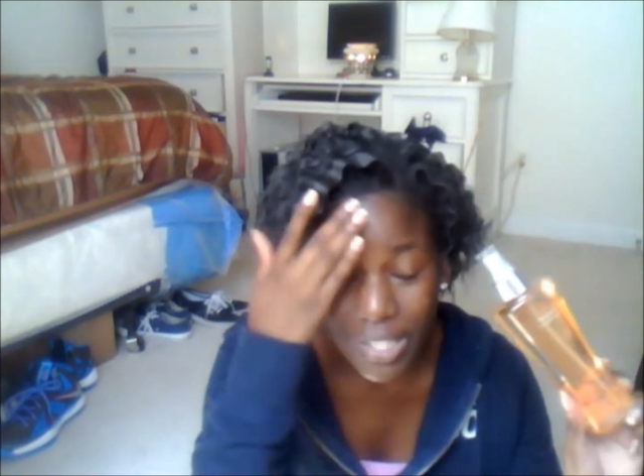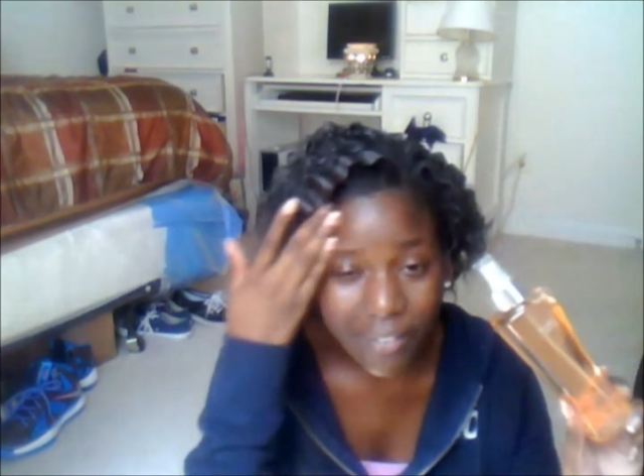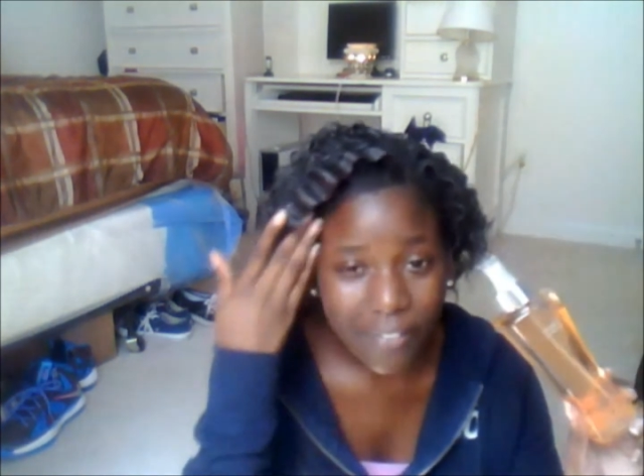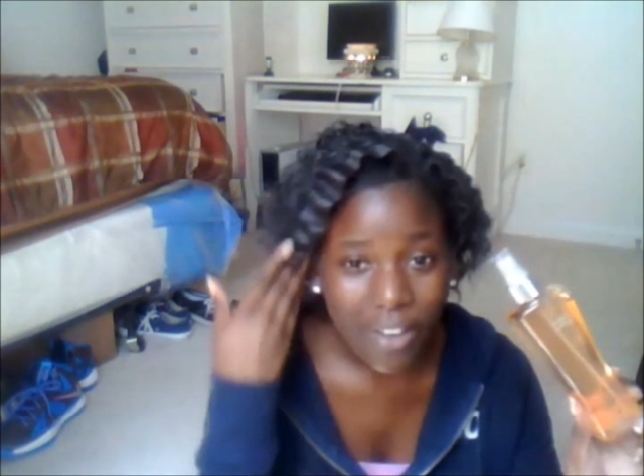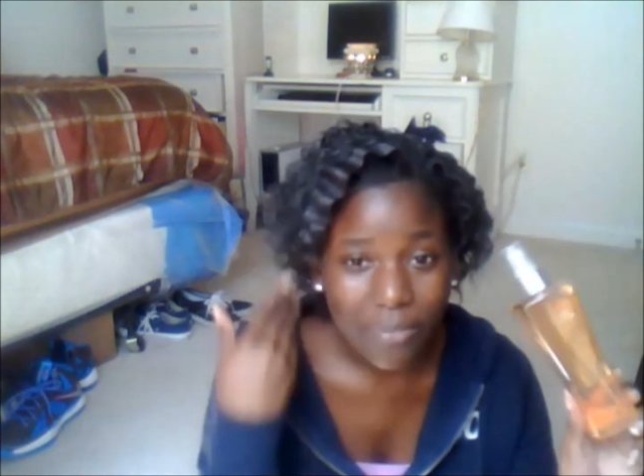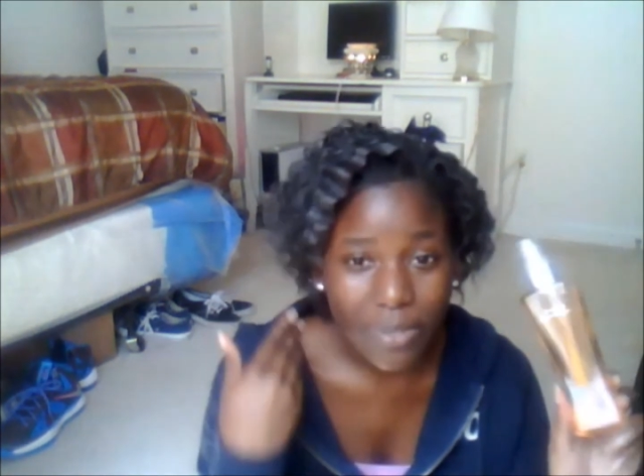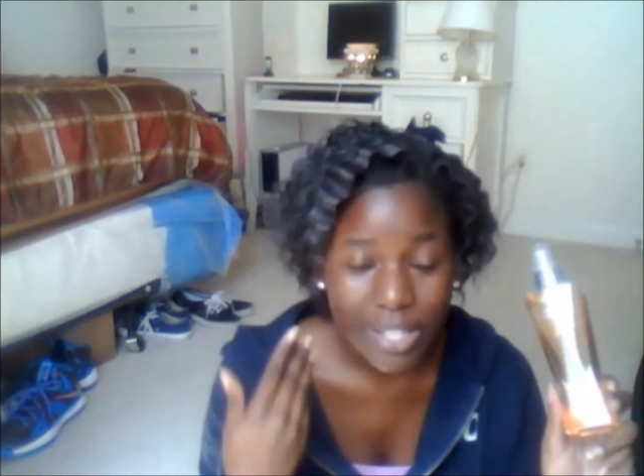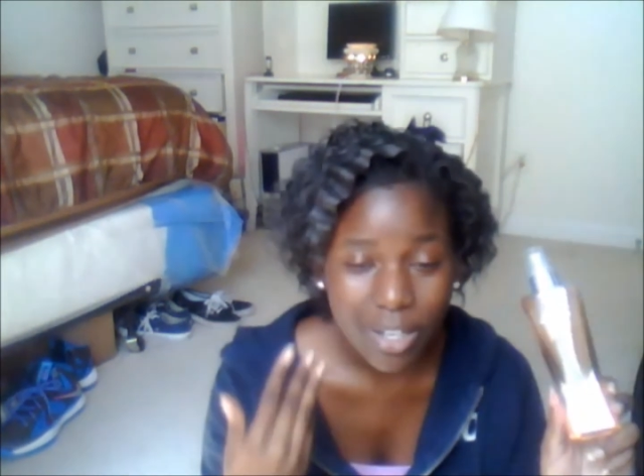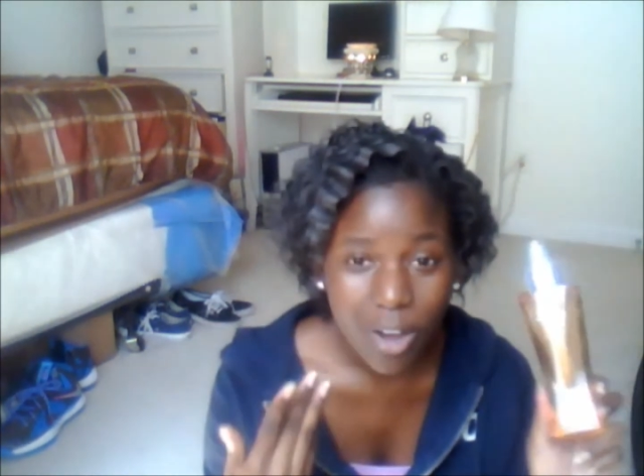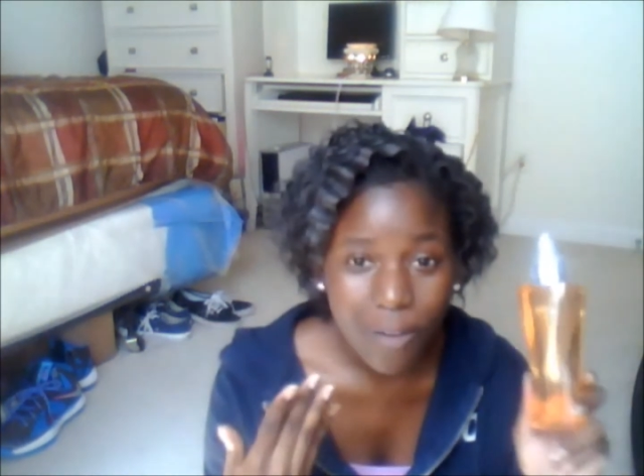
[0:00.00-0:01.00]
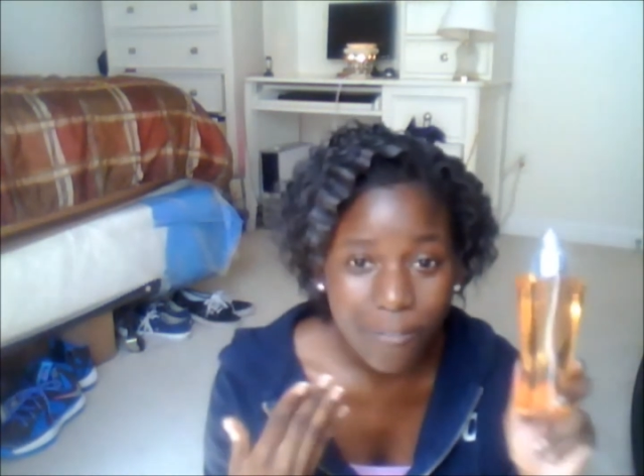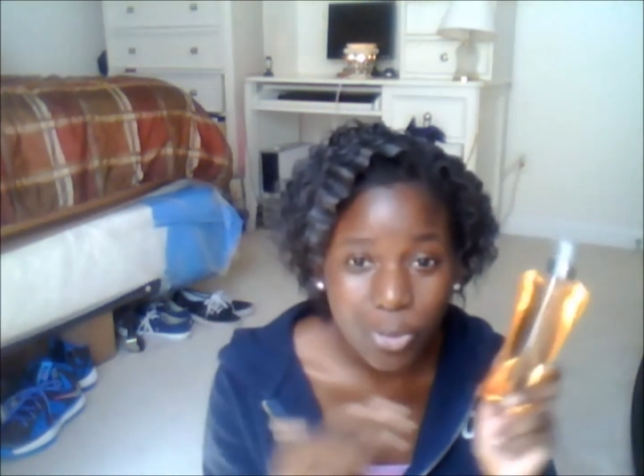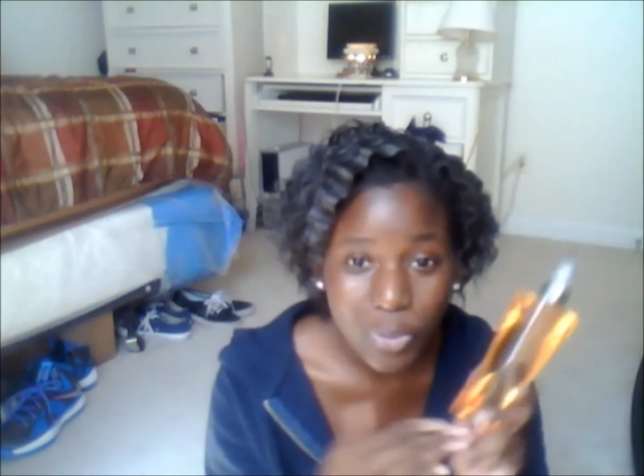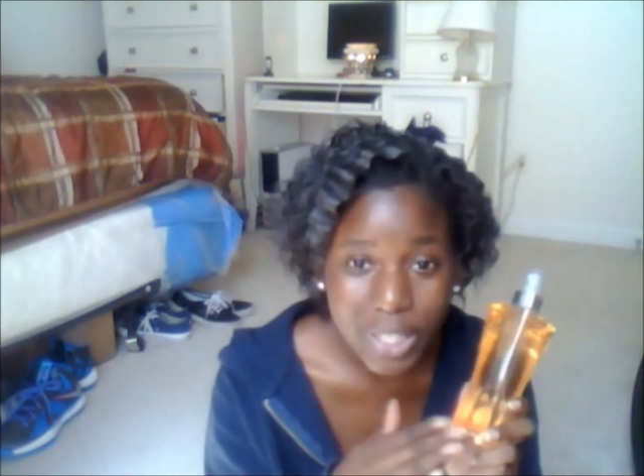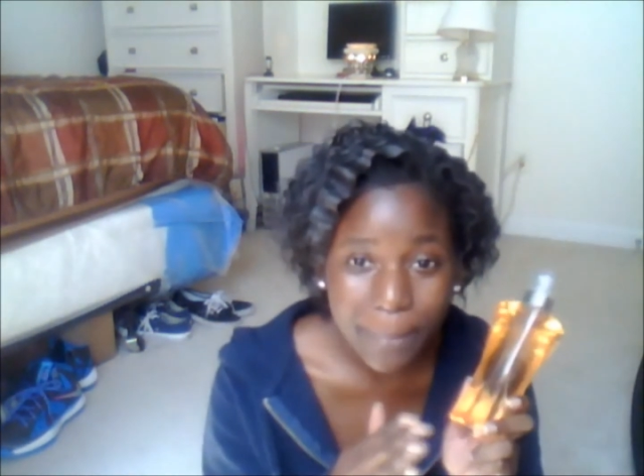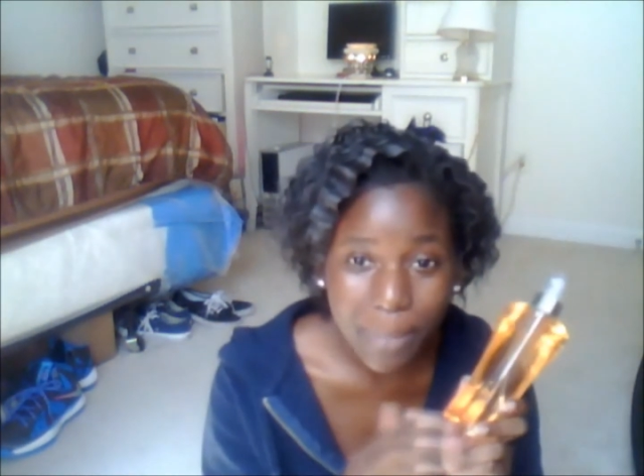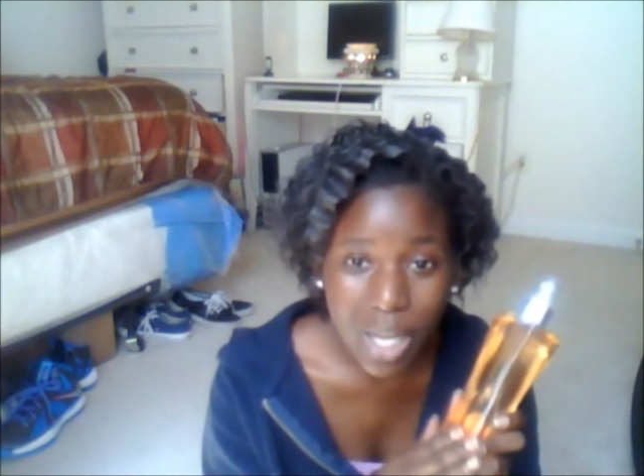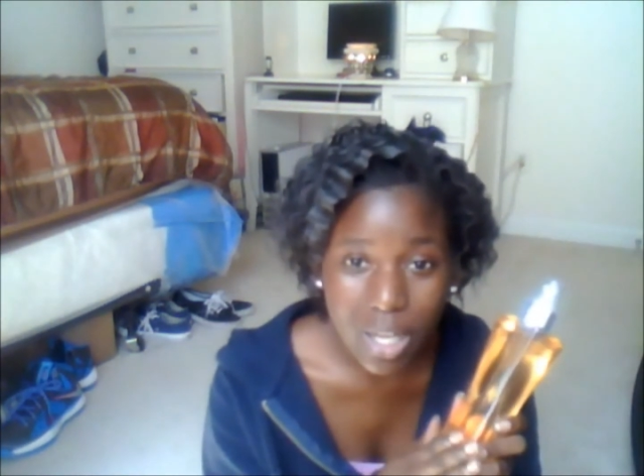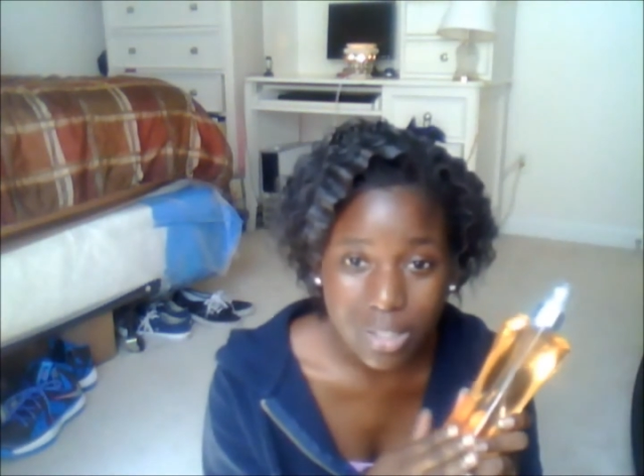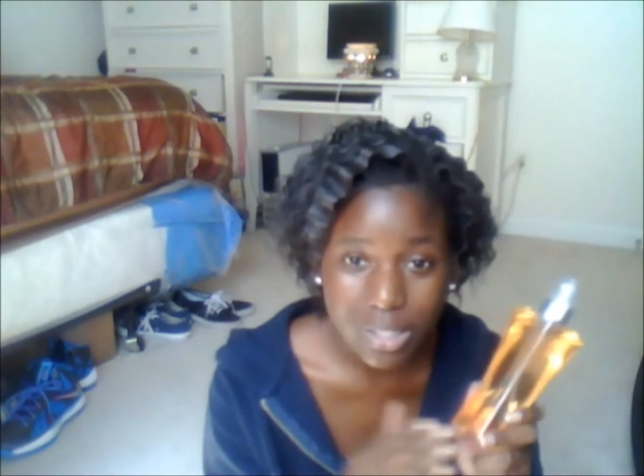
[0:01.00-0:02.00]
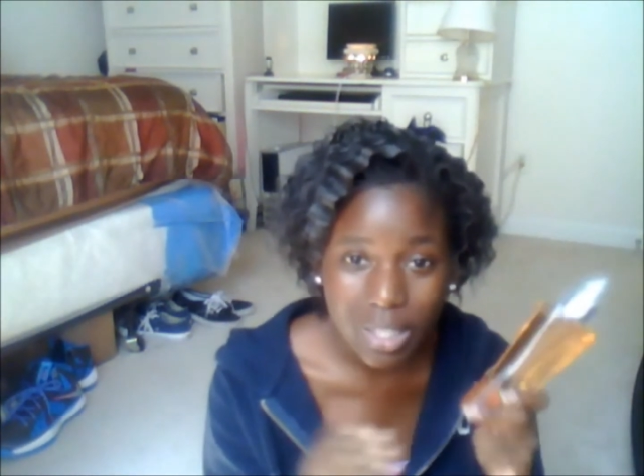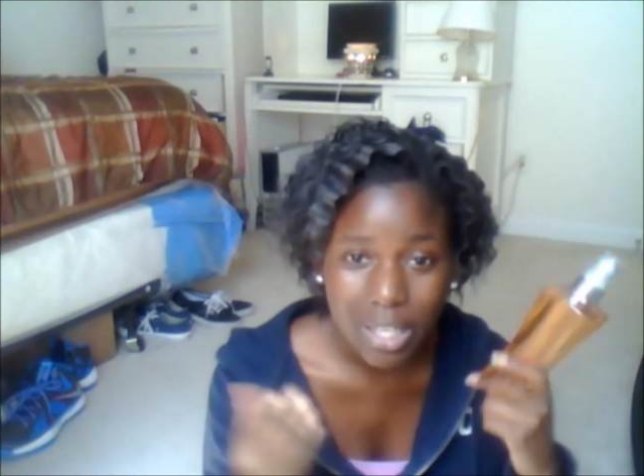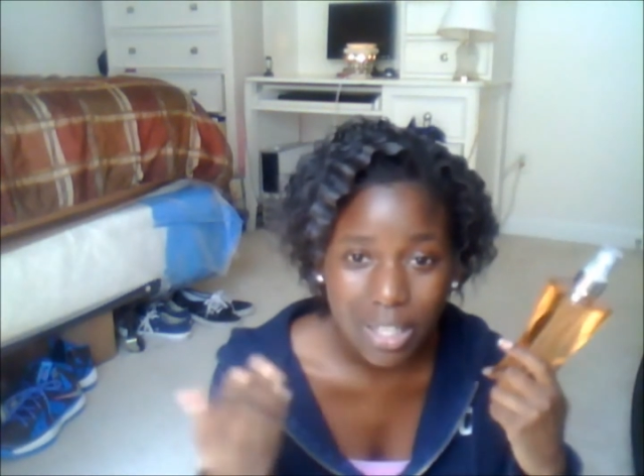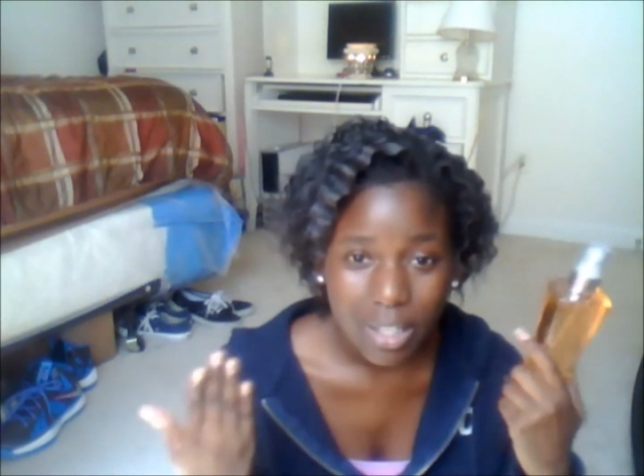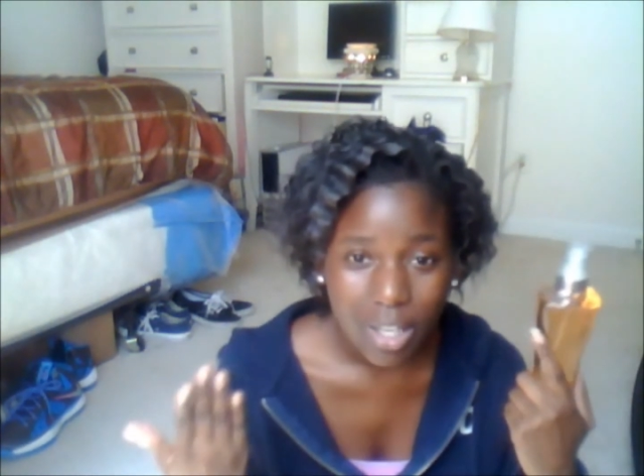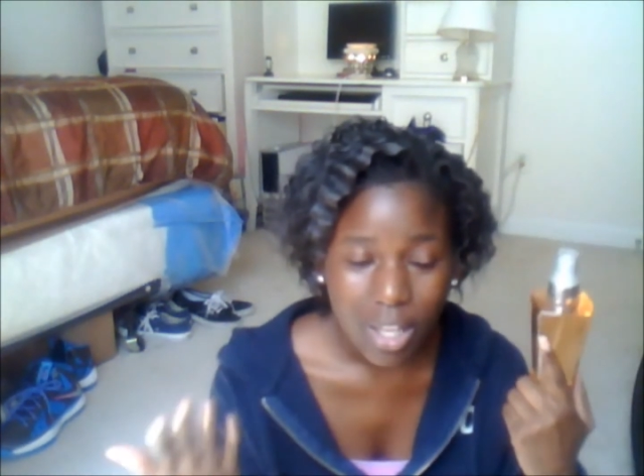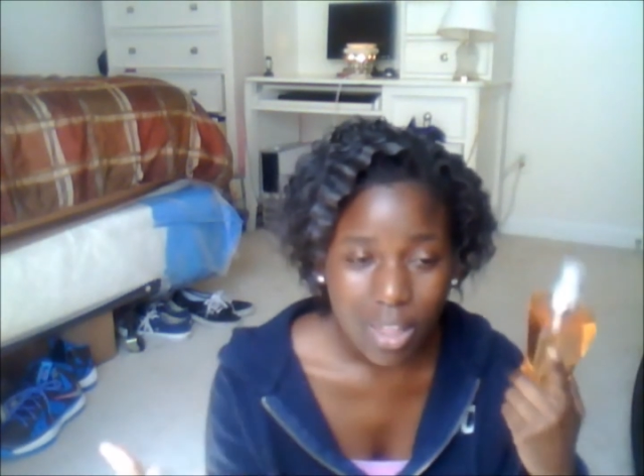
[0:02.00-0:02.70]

75% off, $3, like